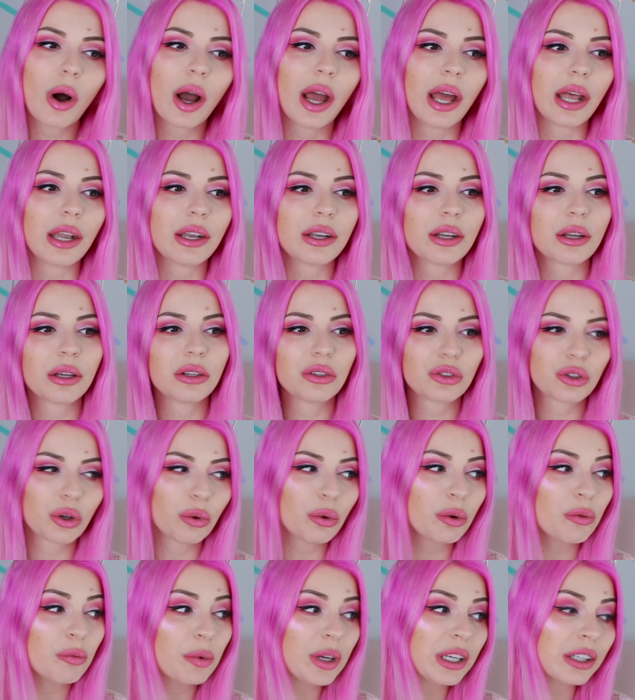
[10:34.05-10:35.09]
and so
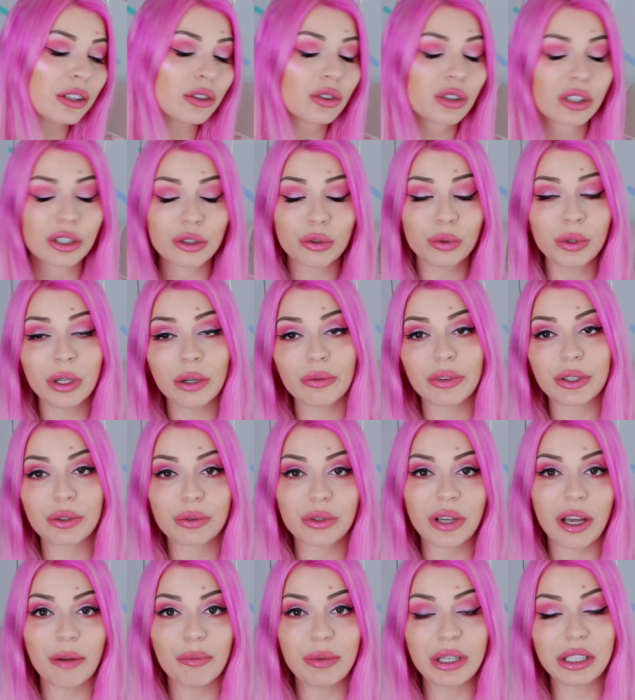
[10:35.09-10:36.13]
the three of us
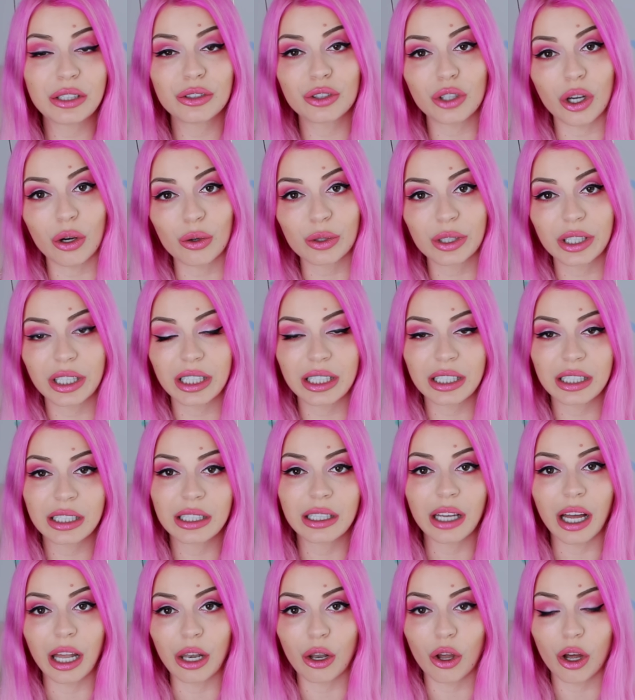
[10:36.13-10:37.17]
have been
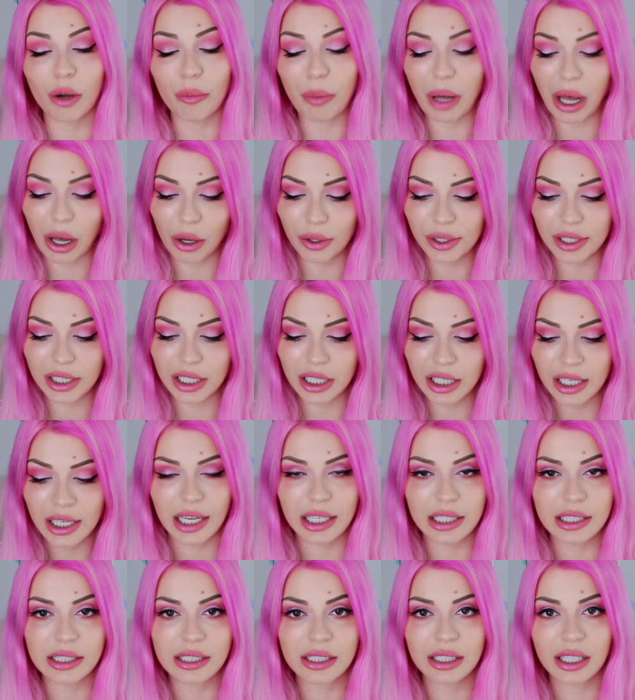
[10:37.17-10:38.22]
talking a lot about it
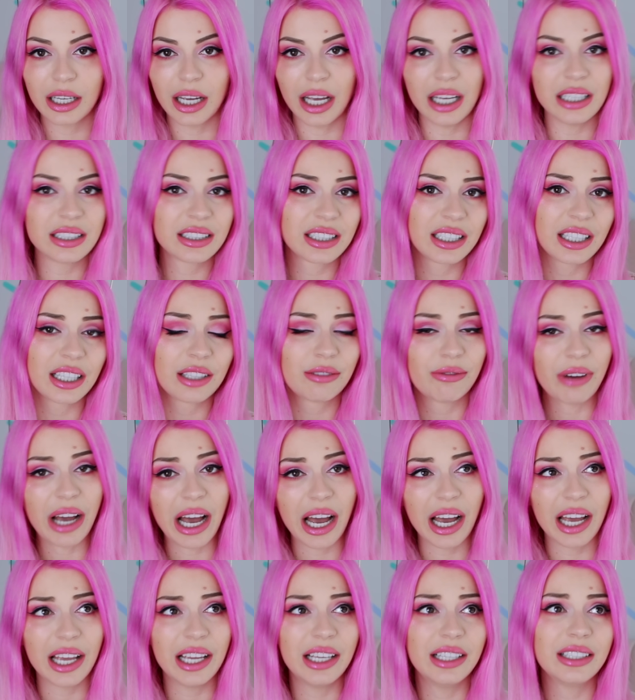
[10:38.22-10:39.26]
and asking
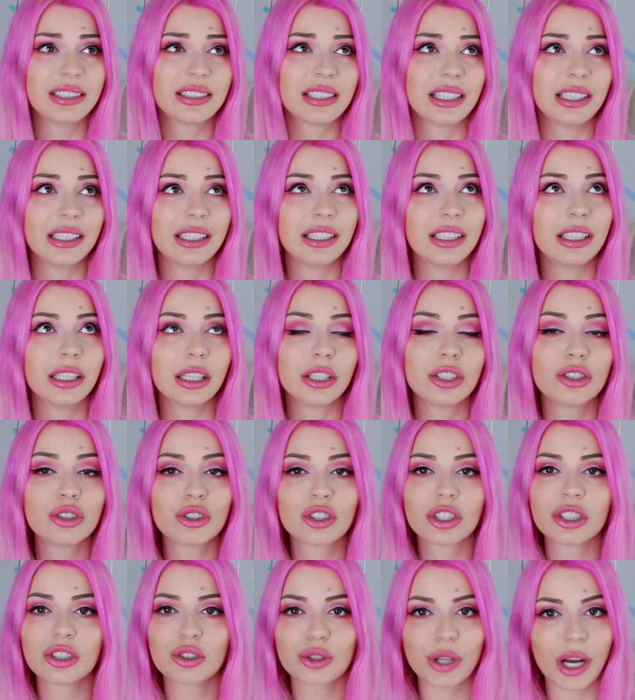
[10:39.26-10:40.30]
advice and
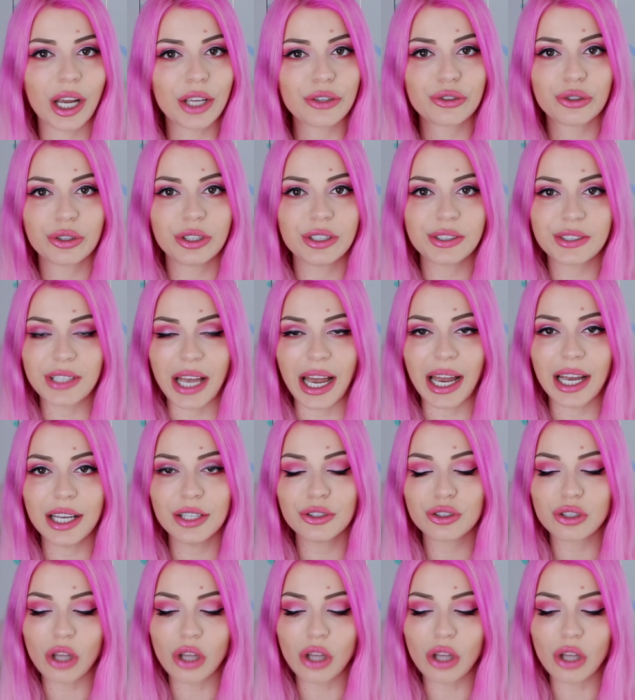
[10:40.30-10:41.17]
just trying to decide.